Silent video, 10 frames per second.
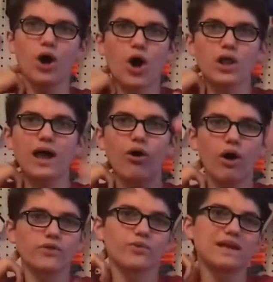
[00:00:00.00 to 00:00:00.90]
all out
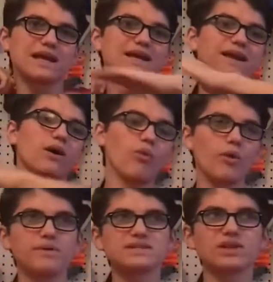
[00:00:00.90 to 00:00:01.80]
on the weekend and I
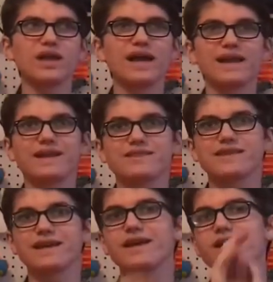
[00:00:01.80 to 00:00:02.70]
won't be delaying
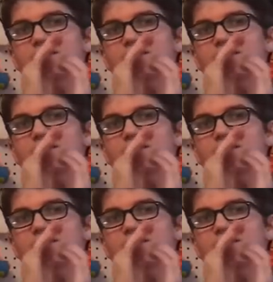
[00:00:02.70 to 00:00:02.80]
anything.